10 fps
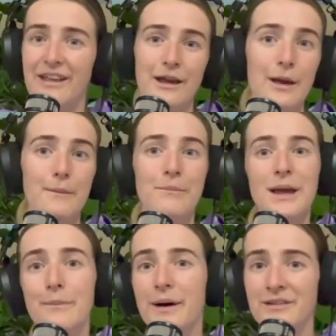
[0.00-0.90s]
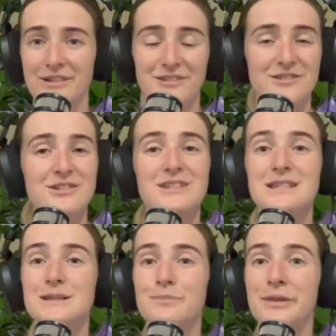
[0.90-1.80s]
Like, be abundant.
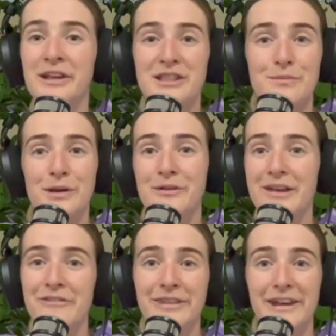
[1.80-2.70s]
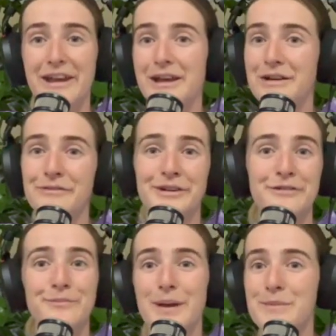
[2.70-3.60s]
Just split the bill evenly, even
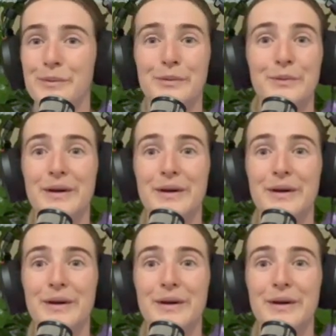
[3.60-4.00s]
if people